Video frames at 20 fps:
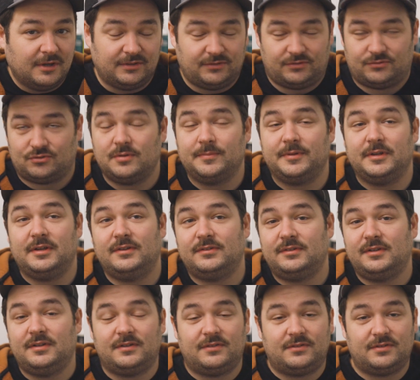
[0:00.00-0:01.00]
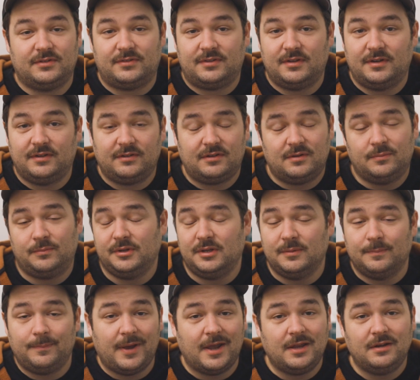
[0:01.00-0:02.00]
Extremely easy. It's just that it's a
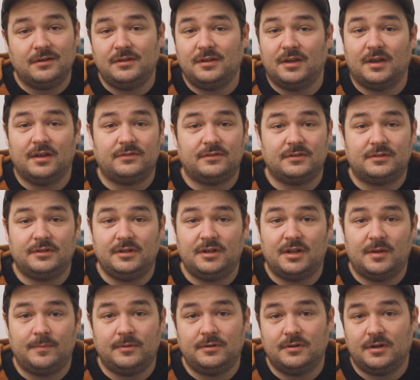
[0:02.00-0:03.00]
complete pain in the ass to clean up,